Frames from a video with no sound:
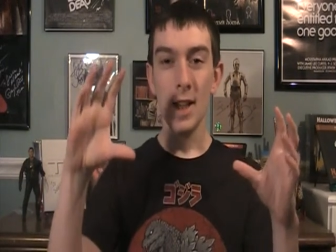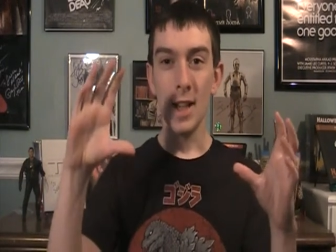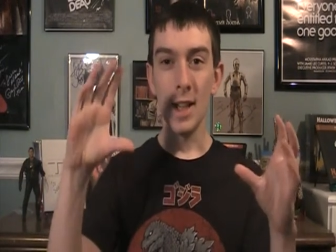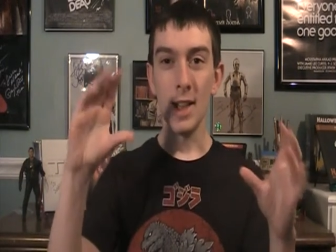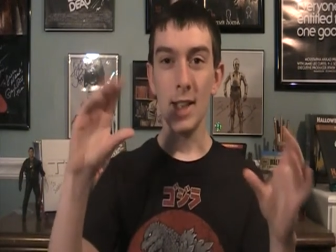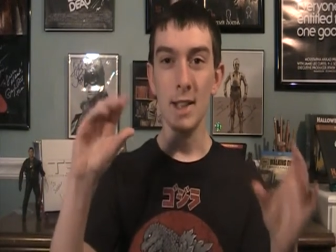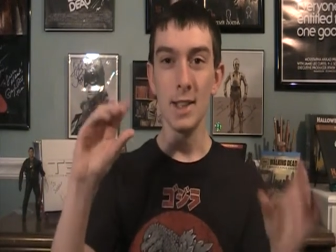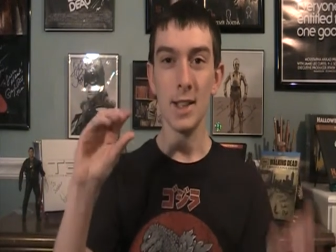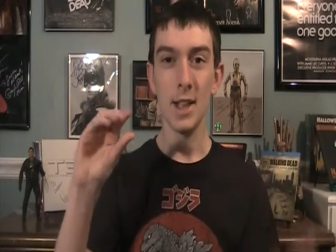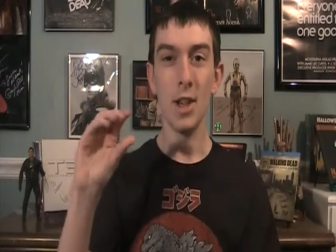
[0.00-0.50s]

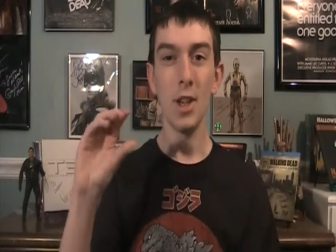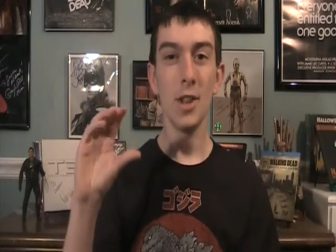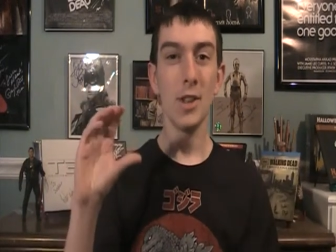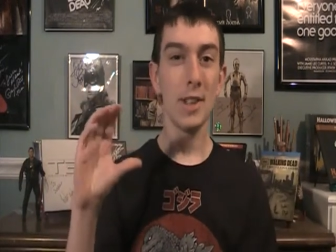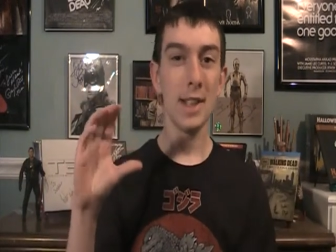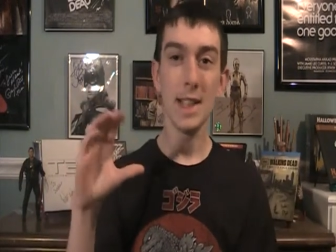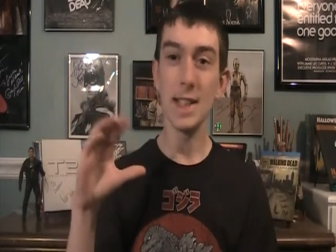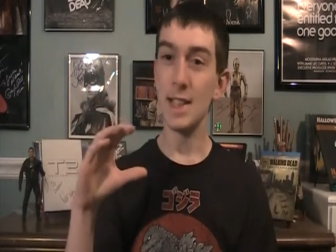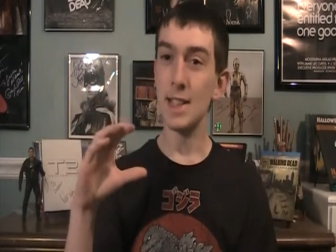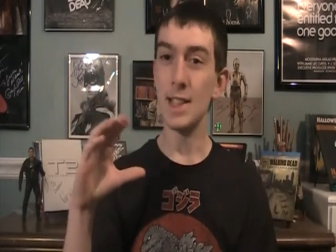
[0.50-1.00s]
He's all you
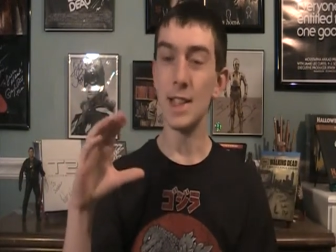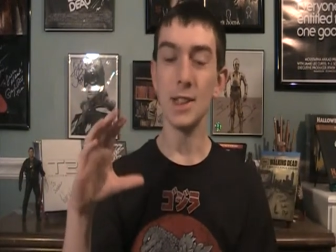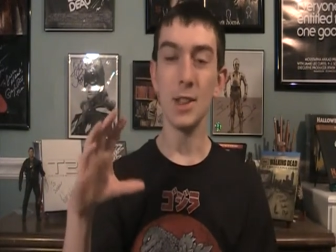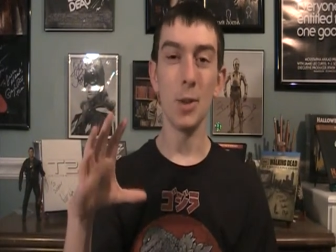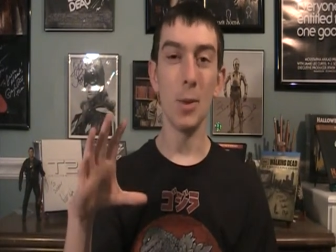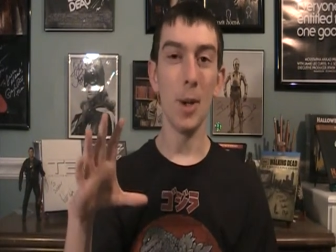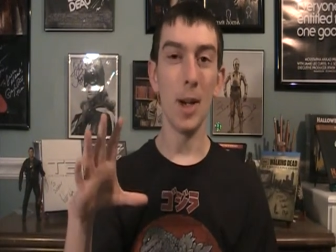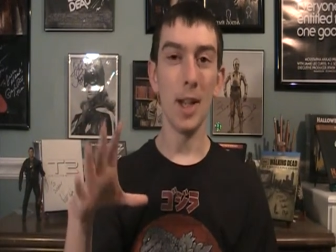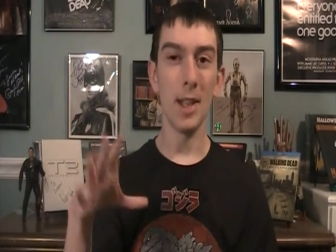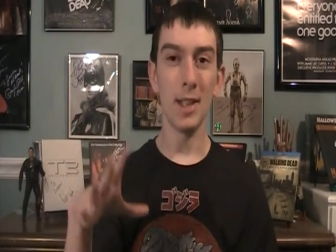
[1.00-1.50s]
see is a
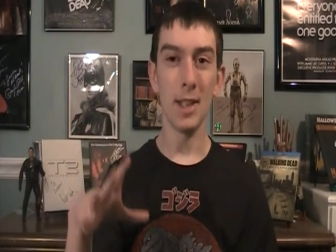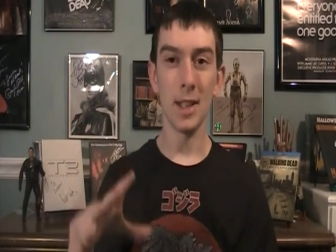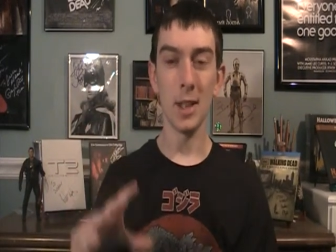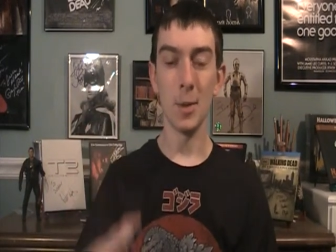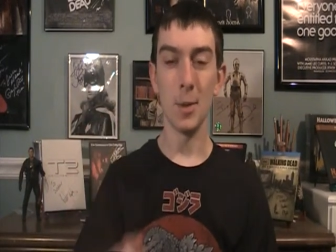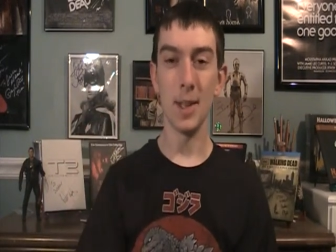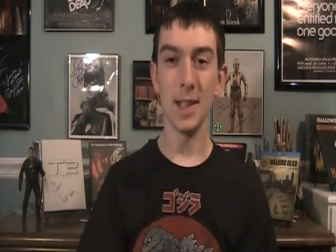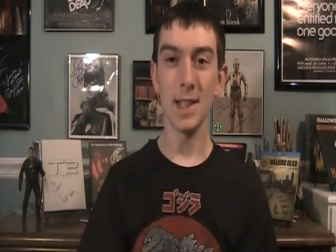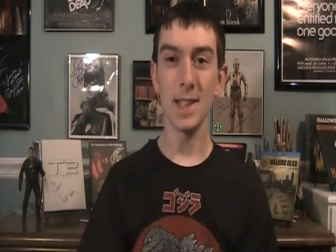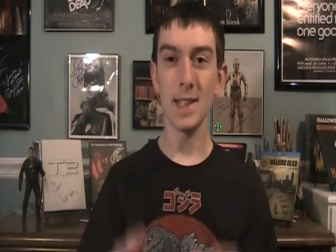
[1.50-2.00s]
silhouette, and
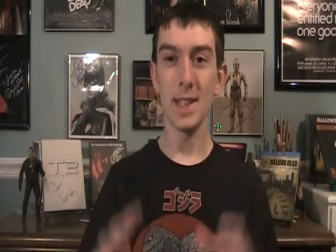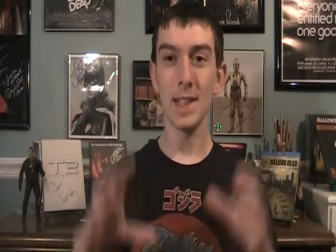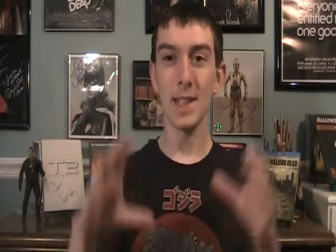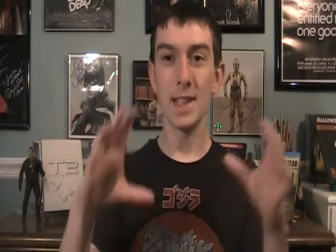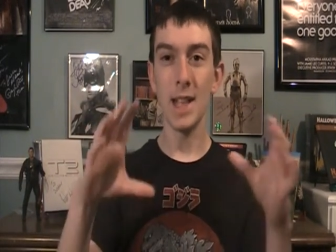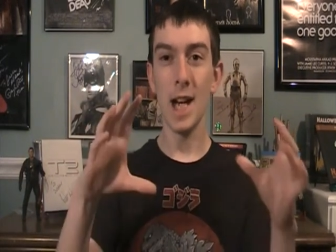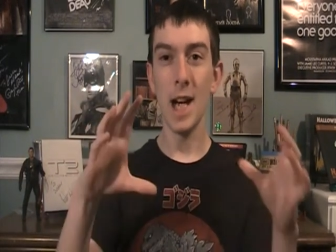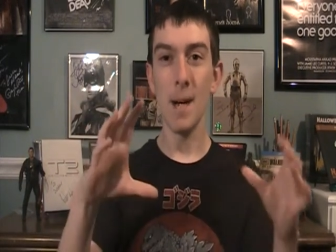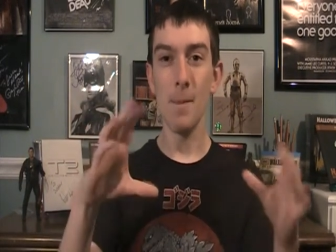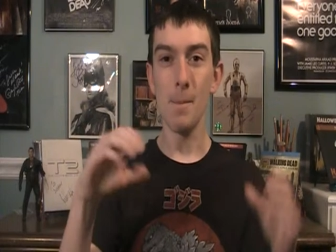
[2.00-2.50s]
then when he gets to the
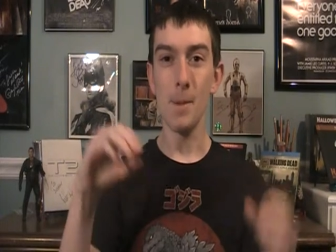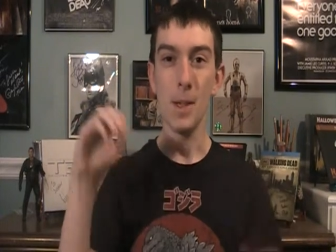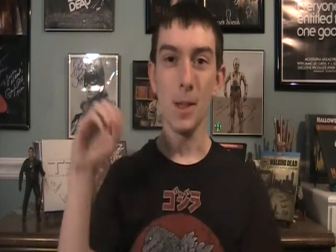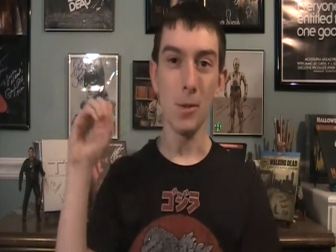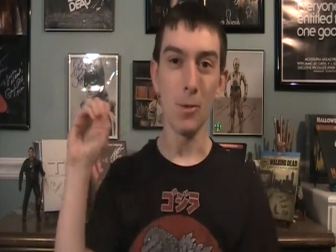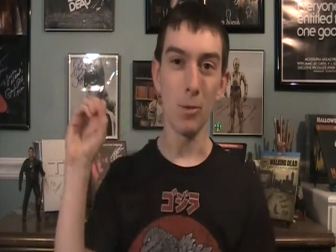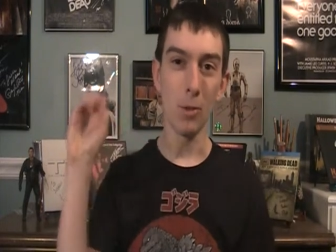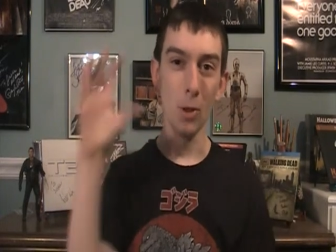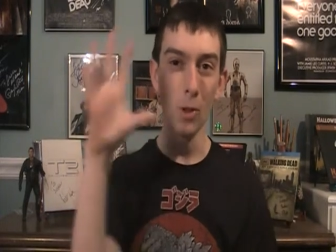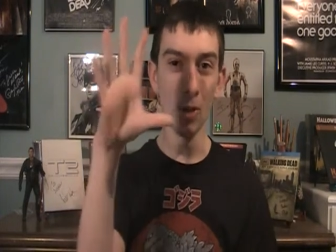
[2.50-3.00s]
top, he
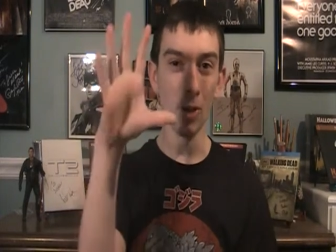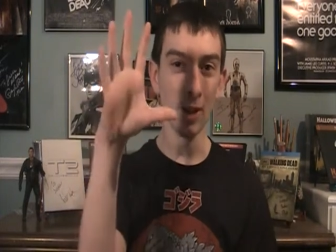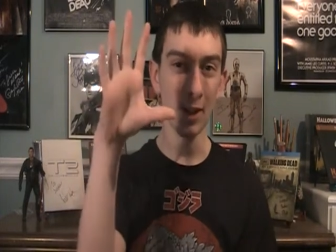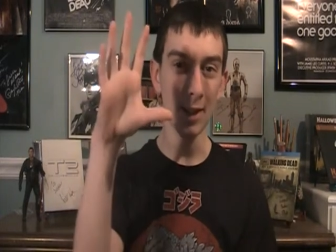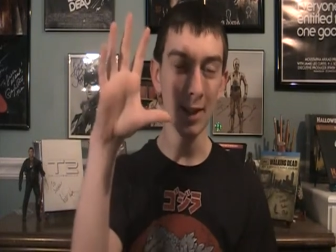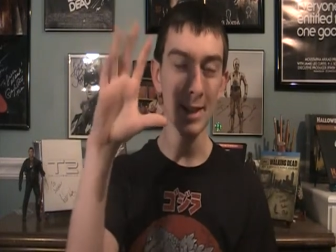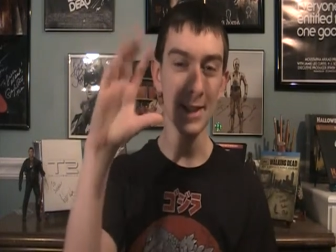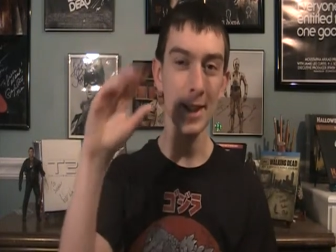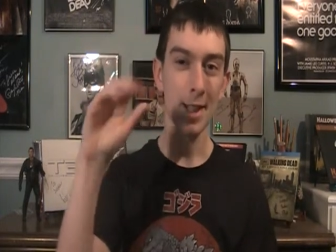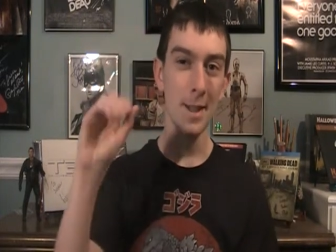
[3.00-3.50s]

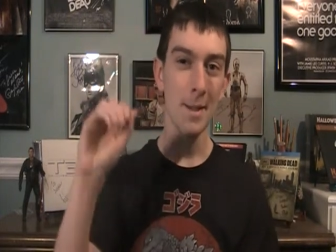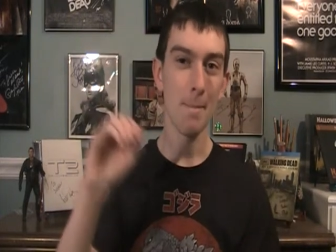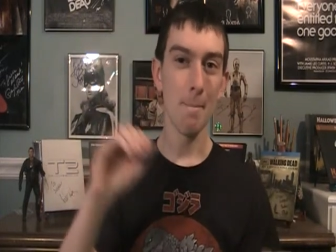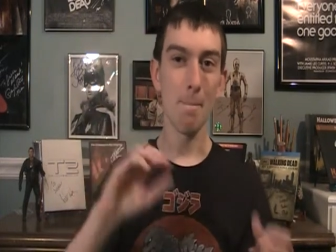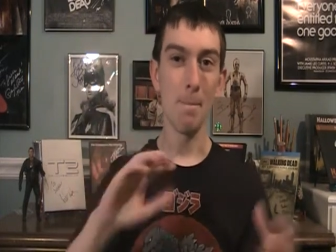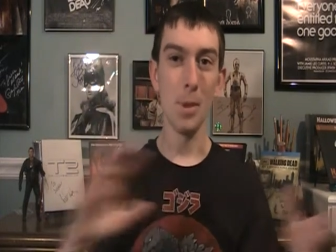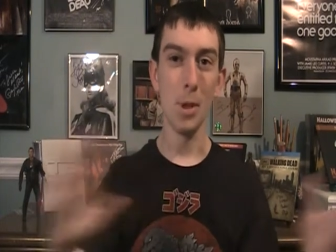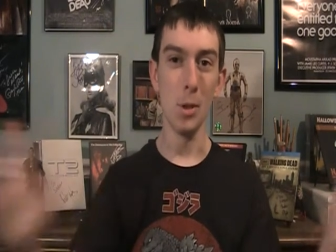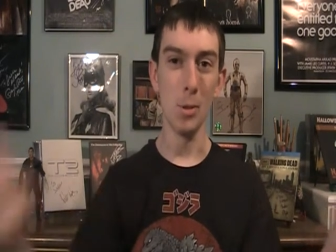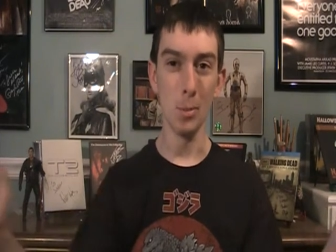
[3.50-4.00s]
roars.
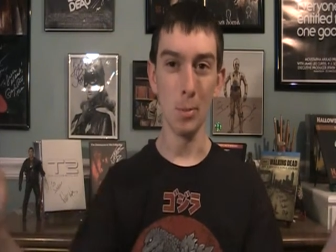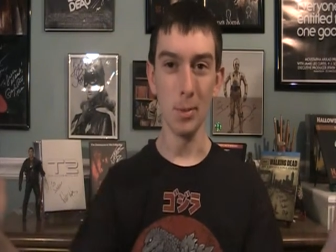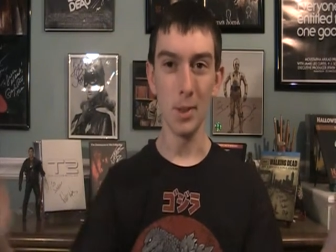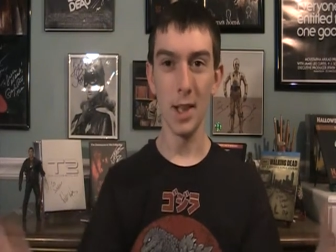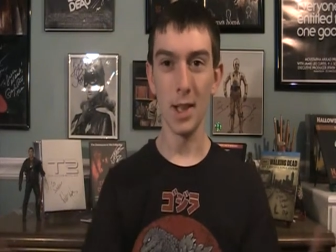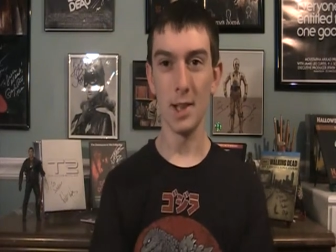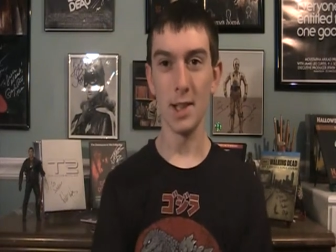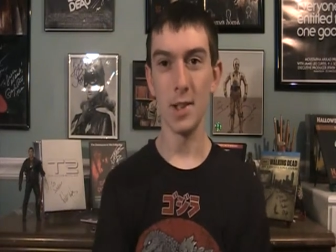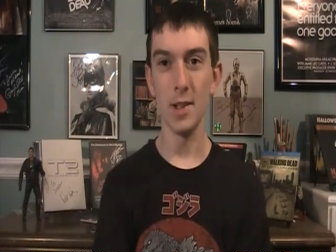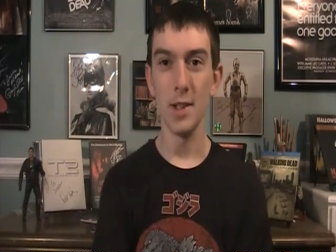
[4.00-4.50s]
Boom!
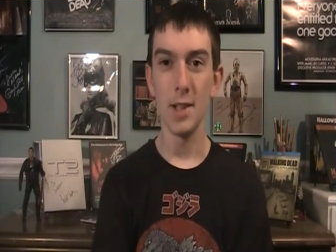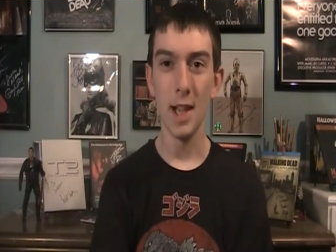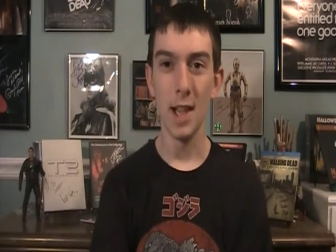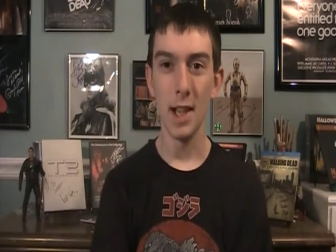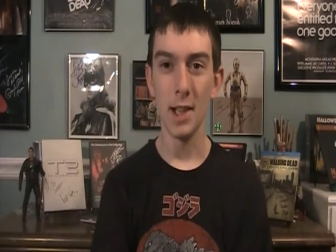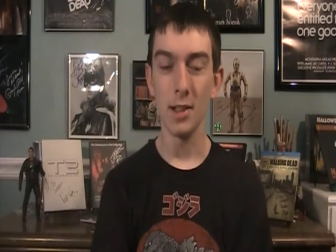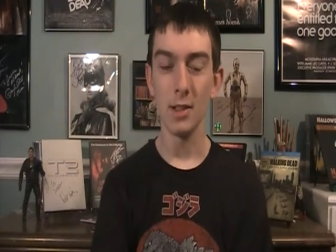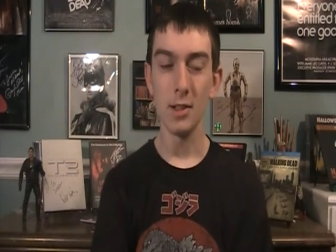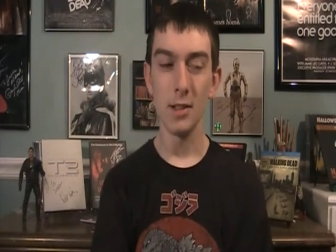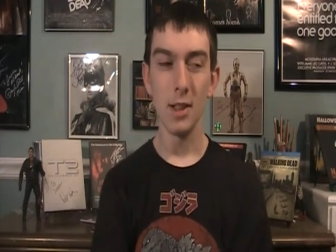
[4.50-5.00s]
Cut to the
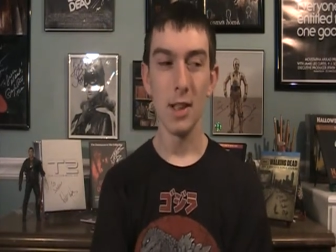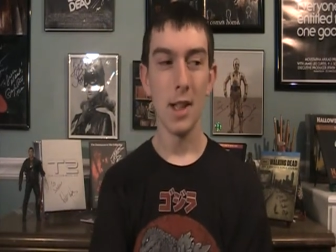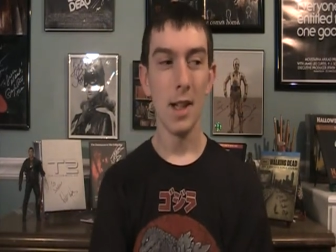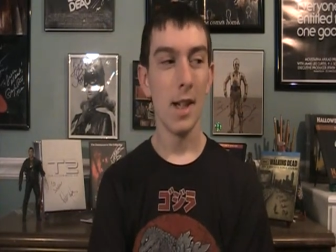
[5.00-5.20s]
title.